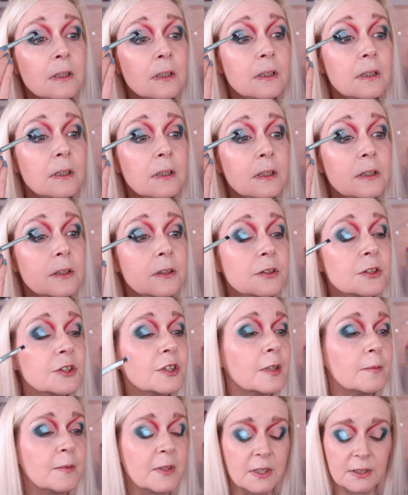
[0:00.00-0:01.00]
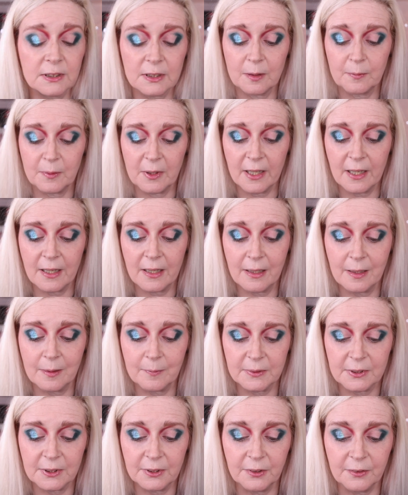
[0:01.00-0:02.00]
Kaleidos shimmers are my
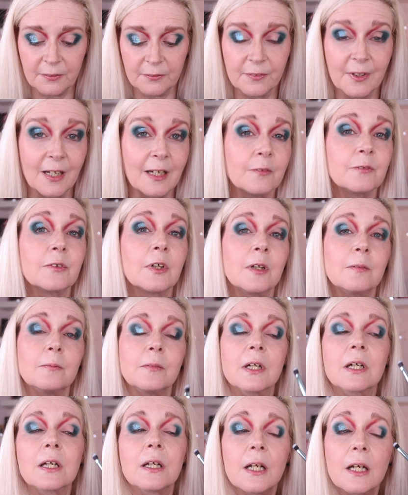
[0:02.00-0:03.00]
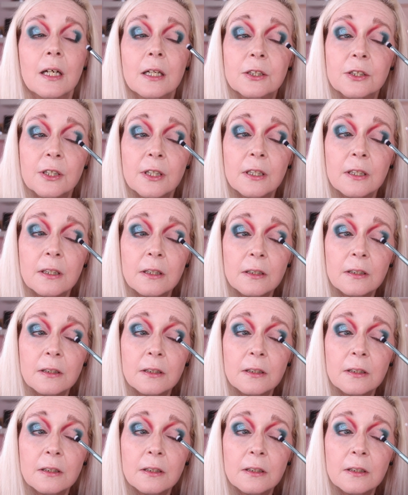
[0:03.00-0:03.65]
absolute favourite in my collection.